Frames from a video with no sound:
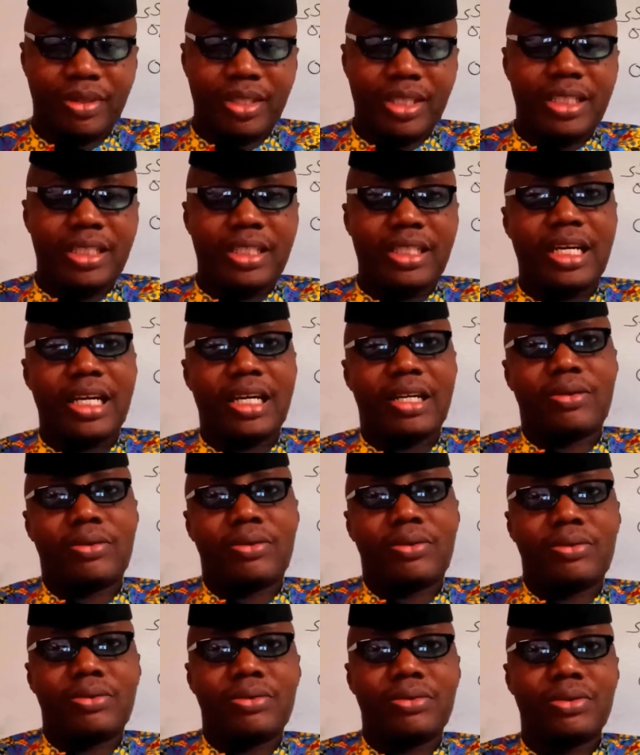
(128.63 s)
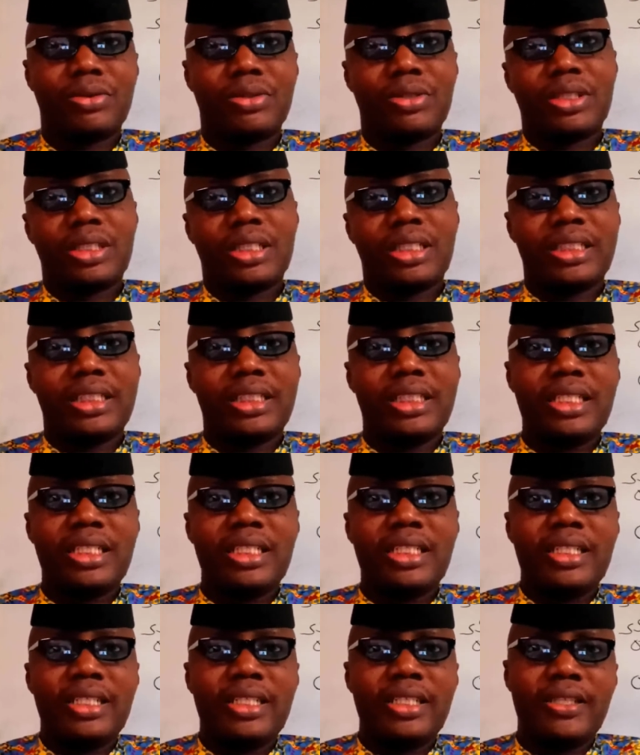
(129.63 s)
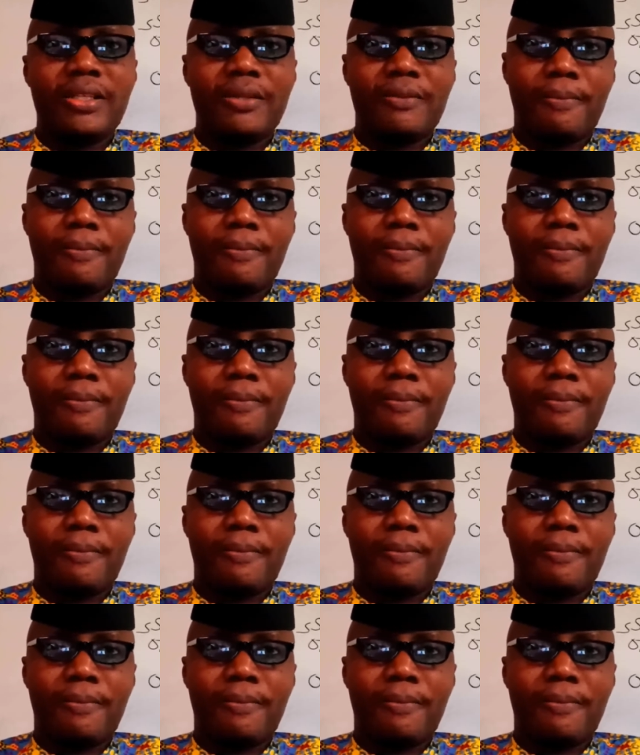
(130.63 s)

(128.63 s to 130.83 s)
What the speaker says: Now, the